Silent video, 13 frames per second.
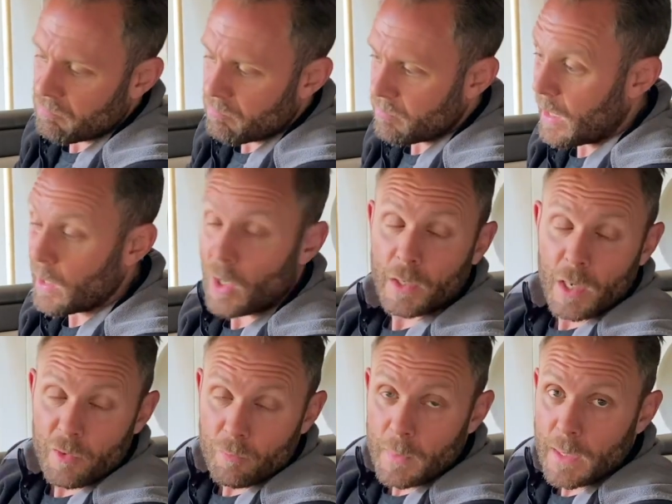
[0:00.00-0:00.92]
they got
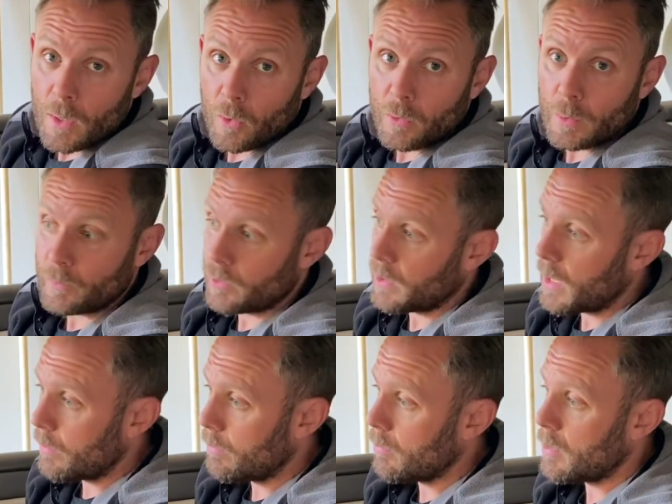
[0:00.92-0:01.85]
enough meat on them to
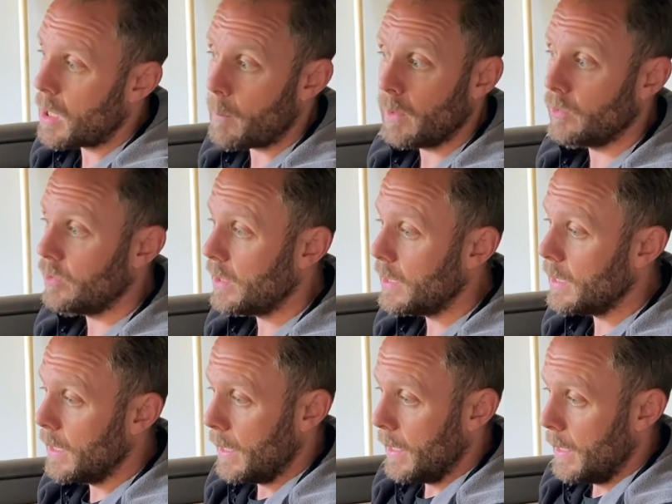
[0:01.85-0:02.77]
get through an MOT.
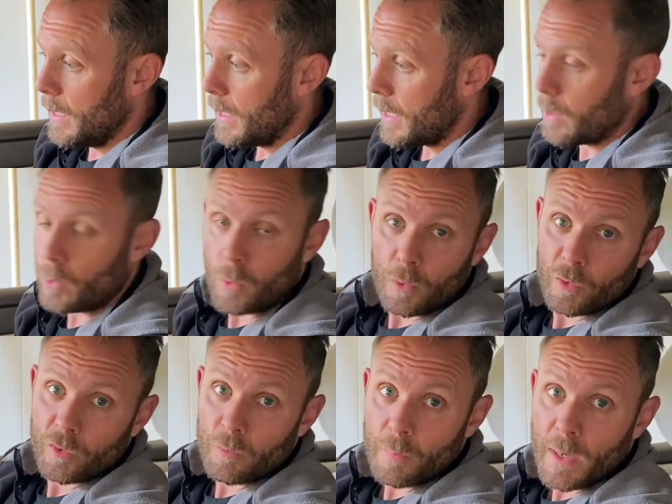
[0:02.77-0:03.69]
And I'll order
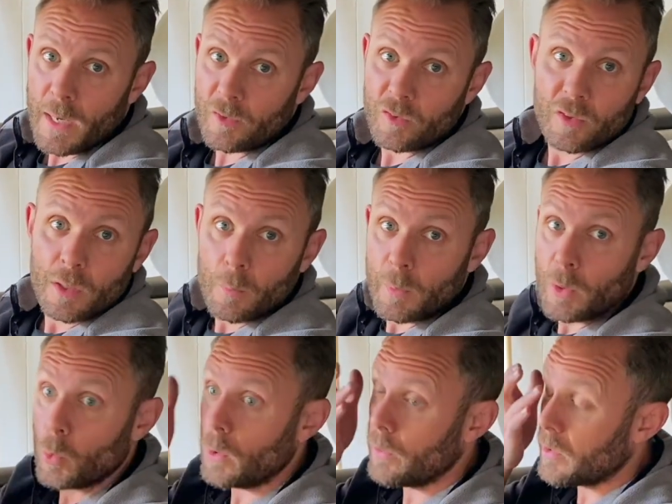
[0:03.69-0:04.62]
some pads and it'd be
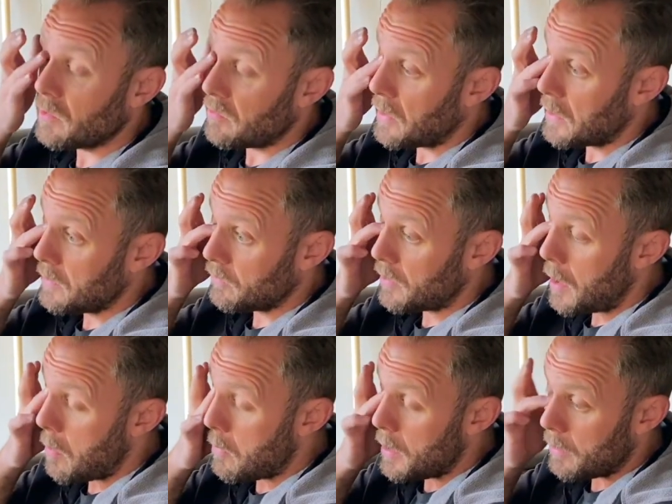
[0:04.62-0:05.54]
all of a
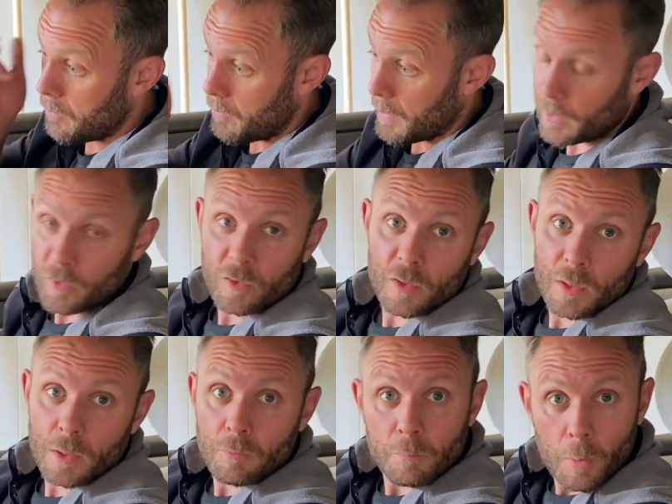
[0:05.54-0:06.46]
5-10 minute fix
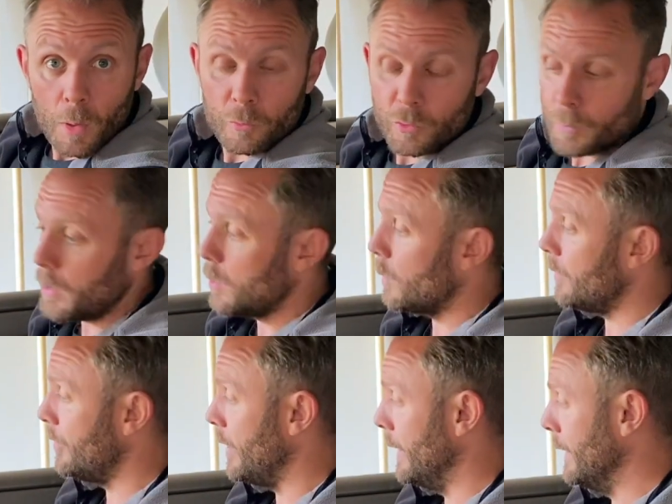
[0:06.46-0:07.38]
to pop some new ones in.